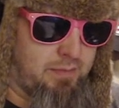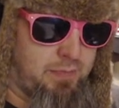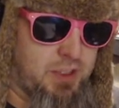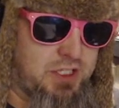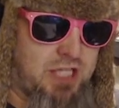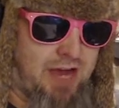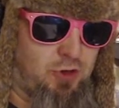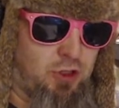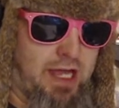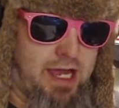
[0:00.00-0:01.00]
Put
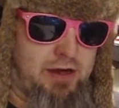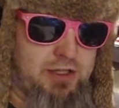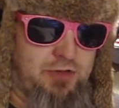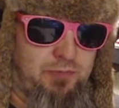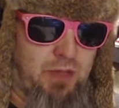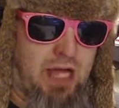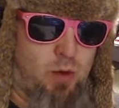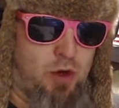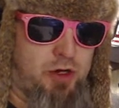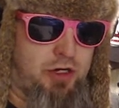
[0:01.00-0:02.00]
several layers of
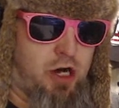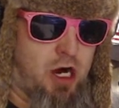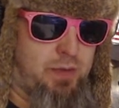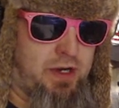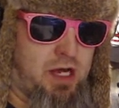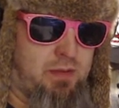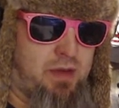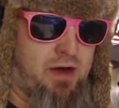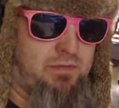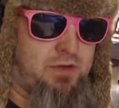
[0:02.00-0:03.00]
plywood or carpet
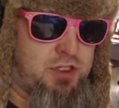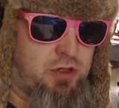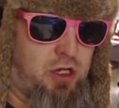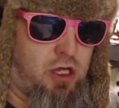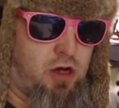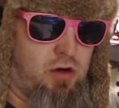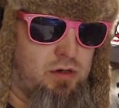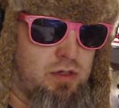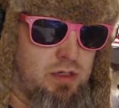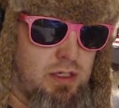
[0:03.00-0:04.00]
above the studio
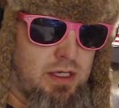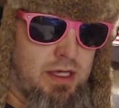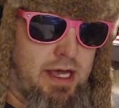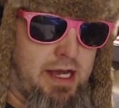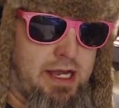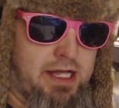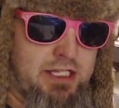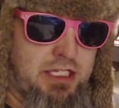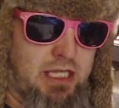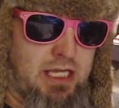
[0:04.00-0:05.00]
and
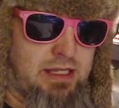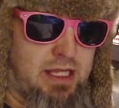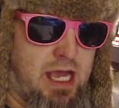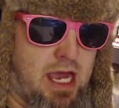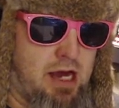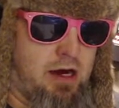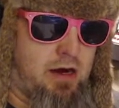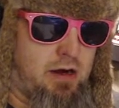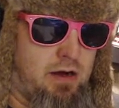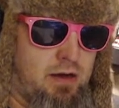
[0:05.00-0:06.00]
insulate the
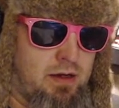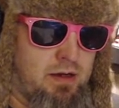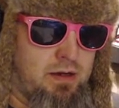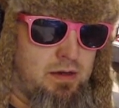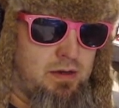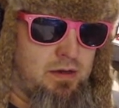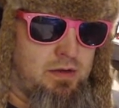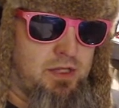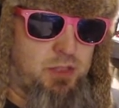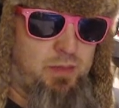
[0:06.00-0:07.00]
air
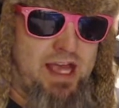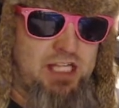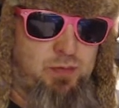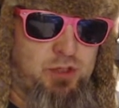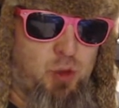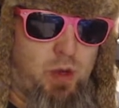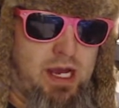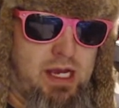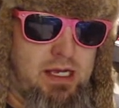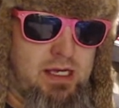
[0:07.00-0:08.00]
the space
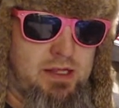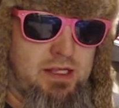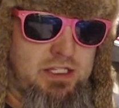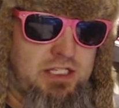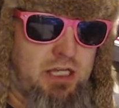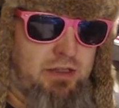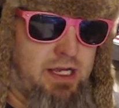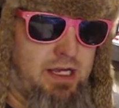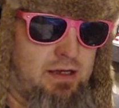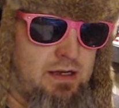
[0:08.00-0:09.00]
between the
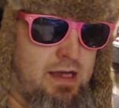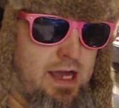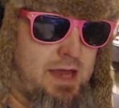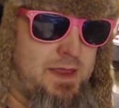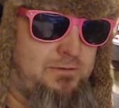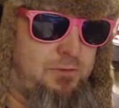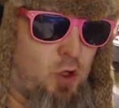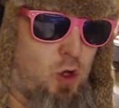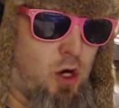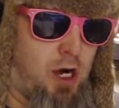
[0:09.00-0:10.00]
ceiling and the
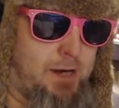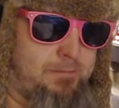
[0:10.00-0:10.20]
floor.